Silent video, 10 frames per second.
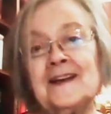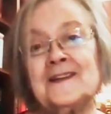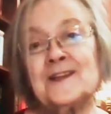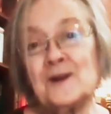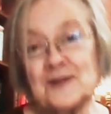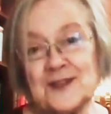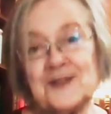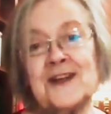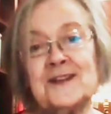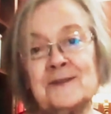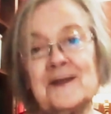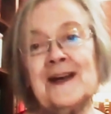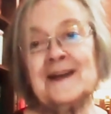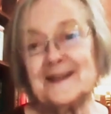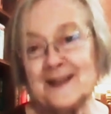to concentrate on my
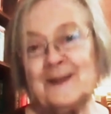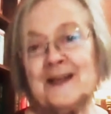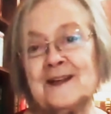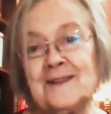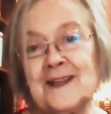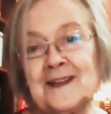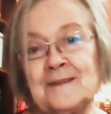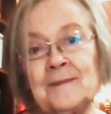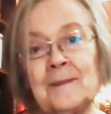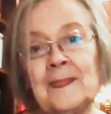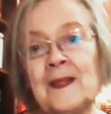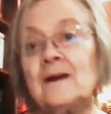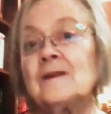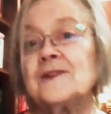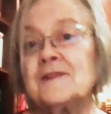academic career
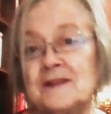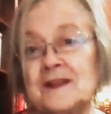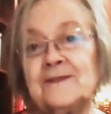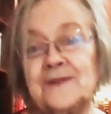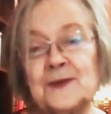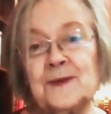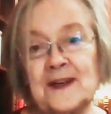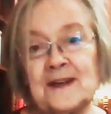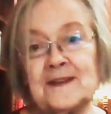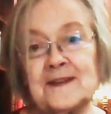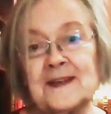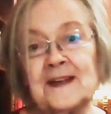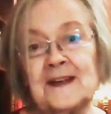after only a few years.